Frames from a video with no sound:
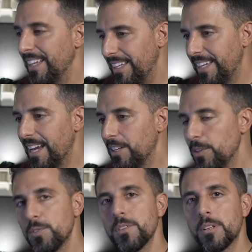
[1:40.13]
yet
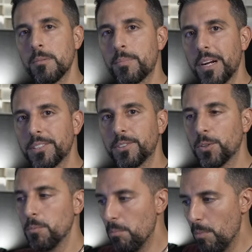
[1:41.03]
using
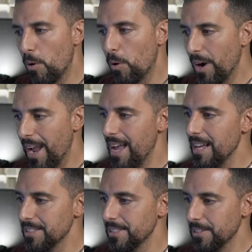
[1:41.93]
compressor more
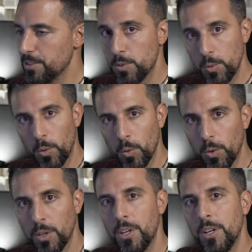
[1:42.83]
as a
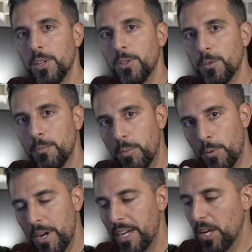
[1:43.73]
tool to
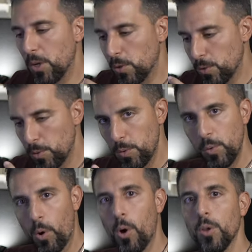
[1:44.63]
bring and
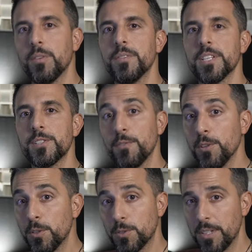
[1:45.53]
glue all of this
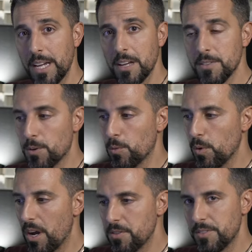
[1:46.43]
flow together
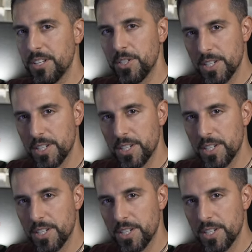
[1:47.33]
rather than